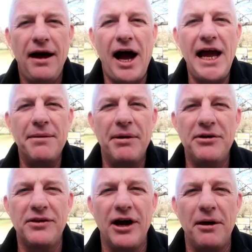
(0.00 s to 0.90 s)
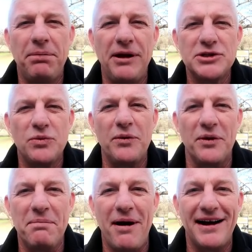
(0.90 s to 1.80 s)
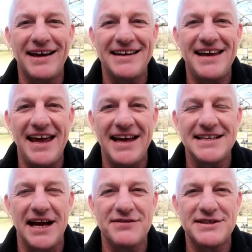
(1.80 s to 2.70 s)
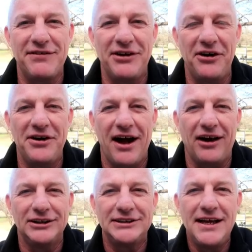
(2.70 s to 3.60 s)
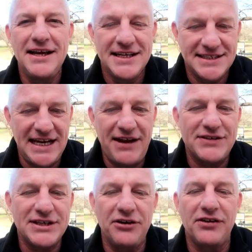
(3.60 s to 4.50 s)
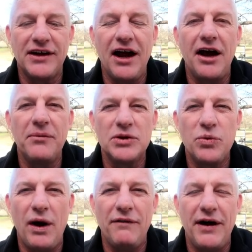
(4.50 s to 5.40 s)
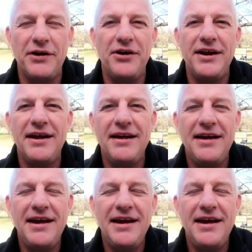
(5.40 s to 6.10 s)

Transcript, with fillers: I am under the gun plus one with pocket kings. I have seven hundred dollars. Steve is under the gun with twelve hundred dollars.